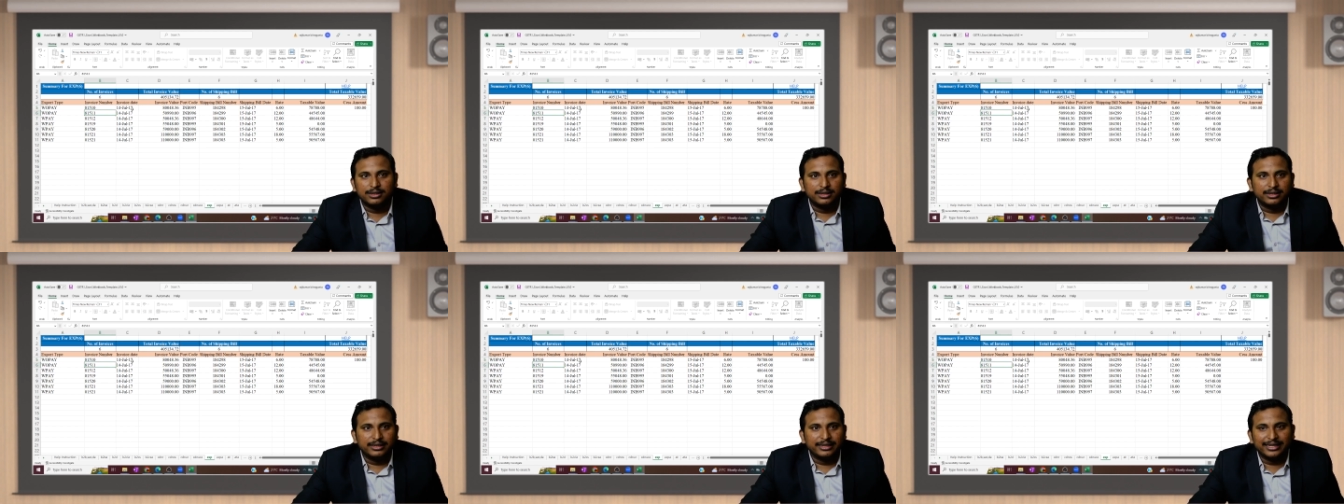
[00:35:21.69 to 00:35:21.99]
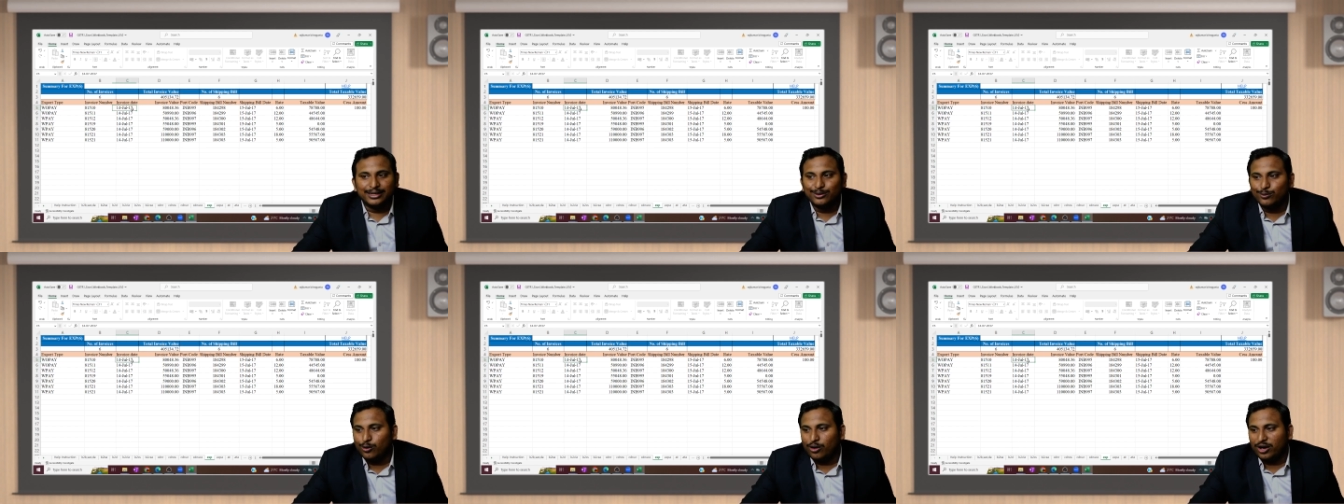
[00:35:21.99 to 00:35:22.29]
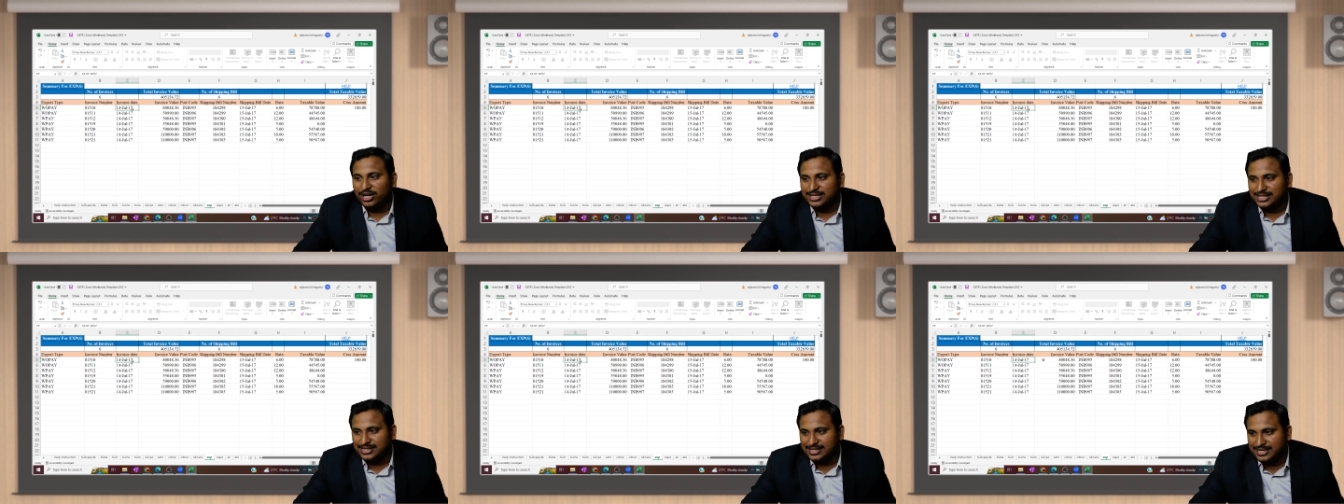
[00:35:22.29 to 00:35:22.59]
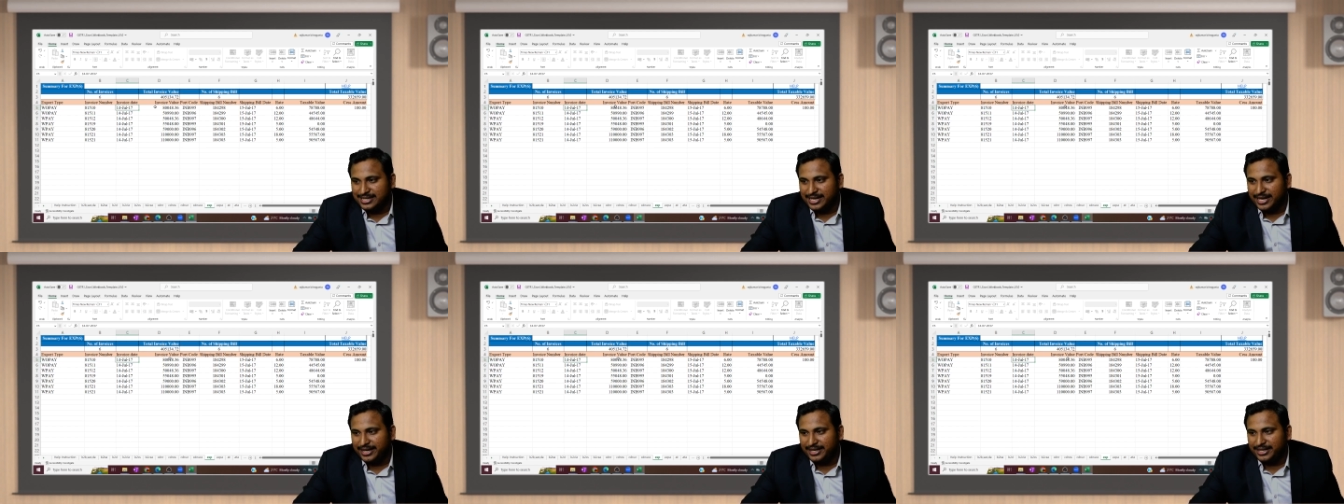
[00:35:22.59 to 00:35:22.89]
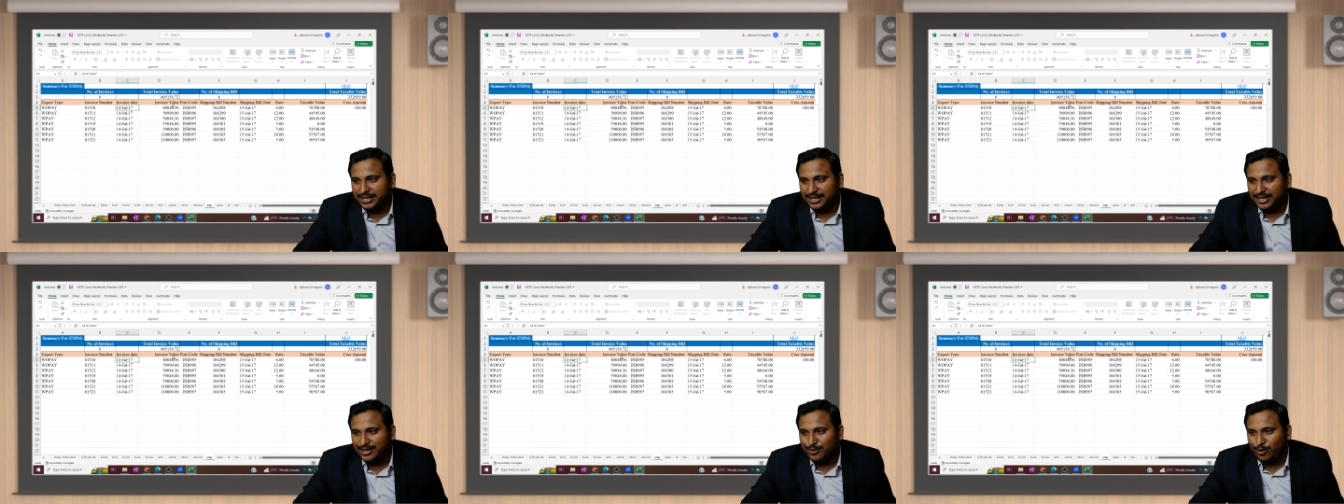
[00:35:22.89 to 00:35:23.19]
invoice date,
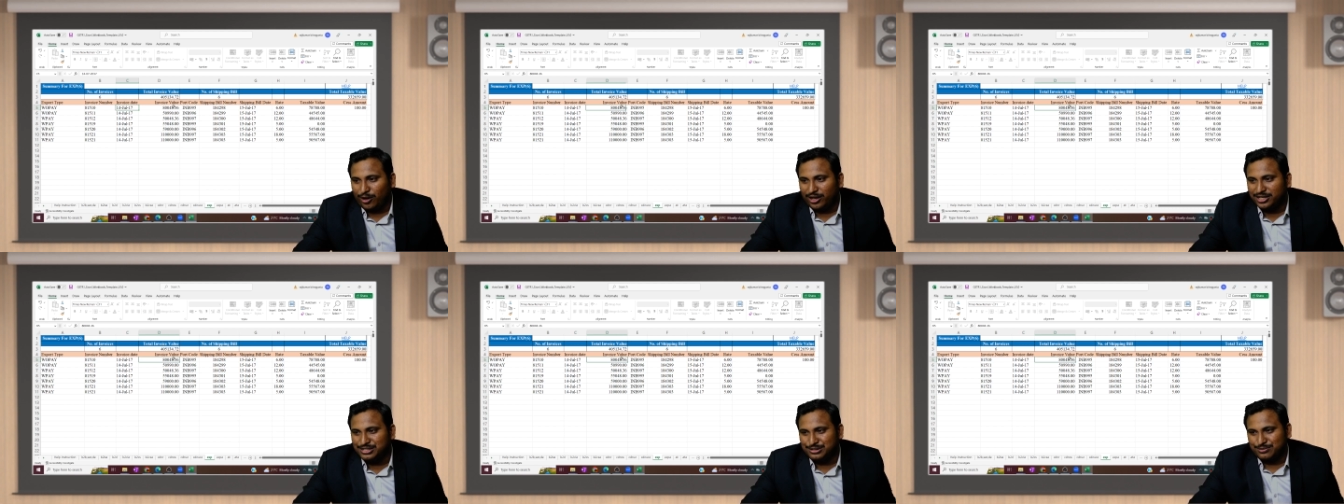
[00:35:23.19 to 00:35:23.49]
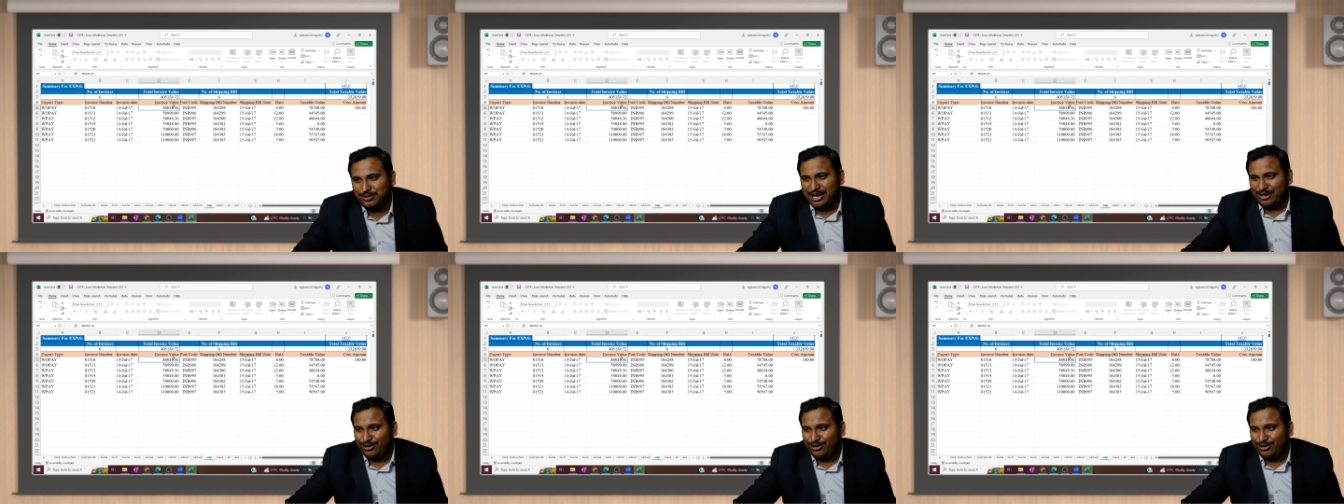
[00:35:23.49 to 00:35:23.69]
invoice value.